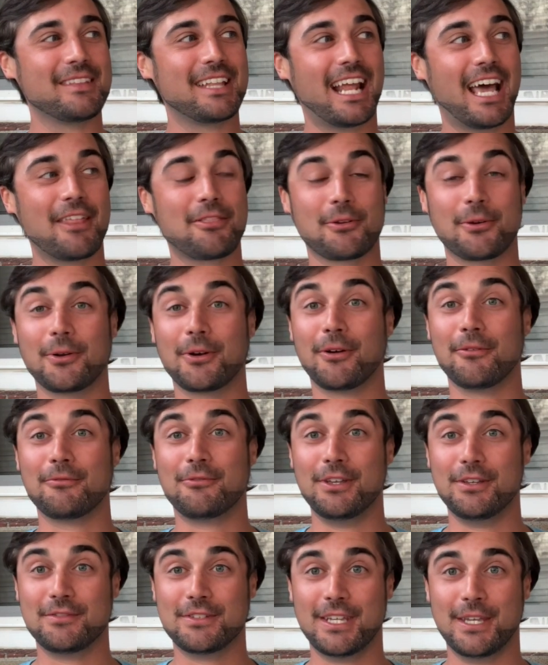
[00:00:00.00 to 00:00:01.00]
that I throw it on
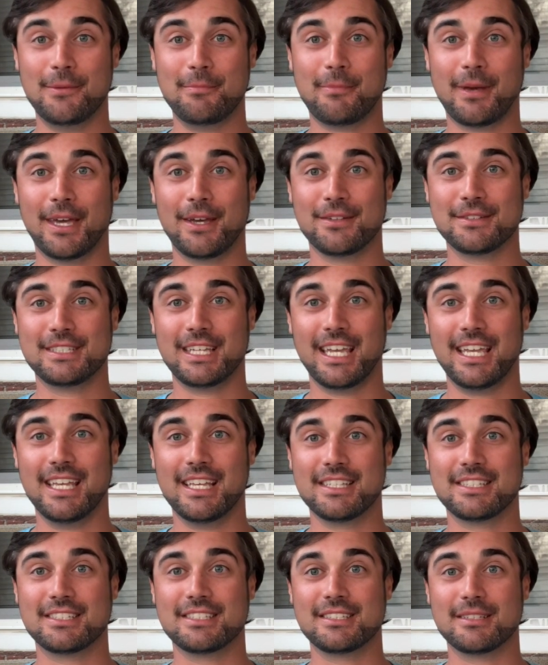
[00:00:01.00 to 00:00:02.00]
15-pound
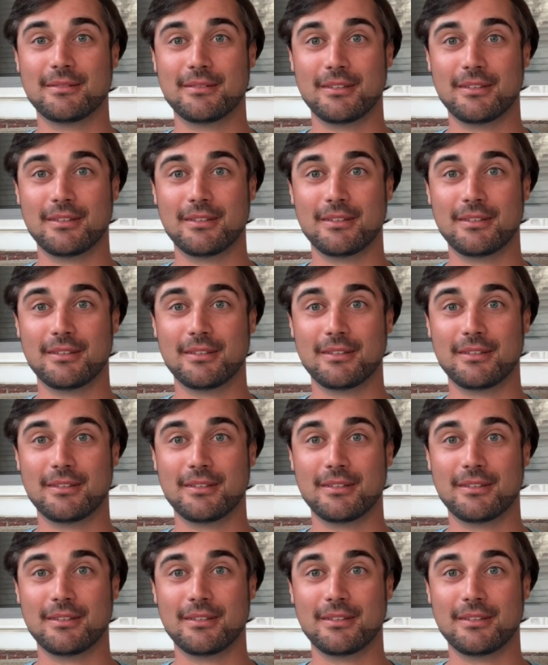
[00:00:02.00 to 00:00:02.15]
test